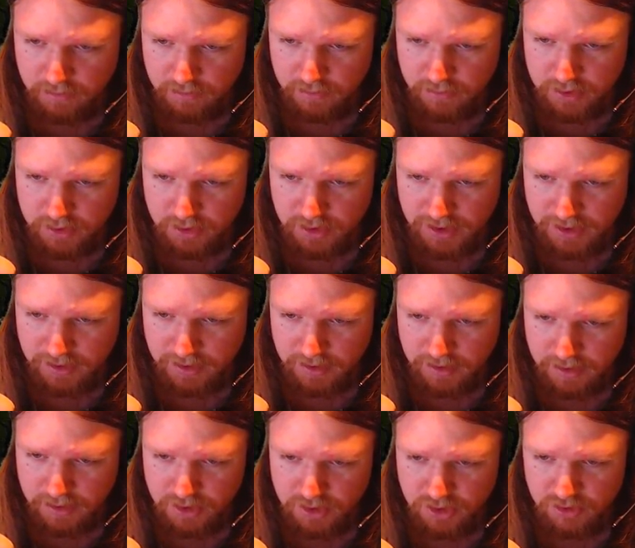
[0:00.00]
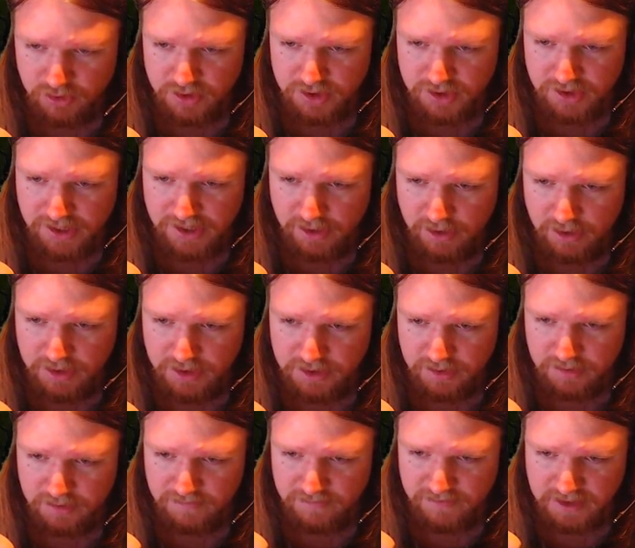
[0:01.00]
returning endurance to allies
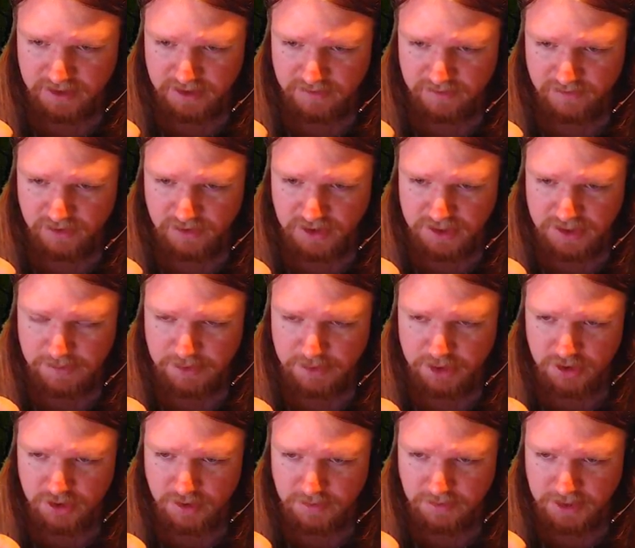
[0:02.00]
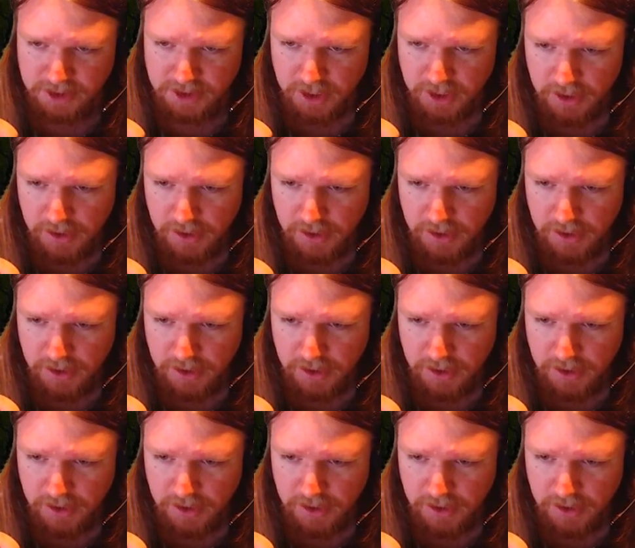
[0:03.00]
and inflicting freeze damage to the enemies.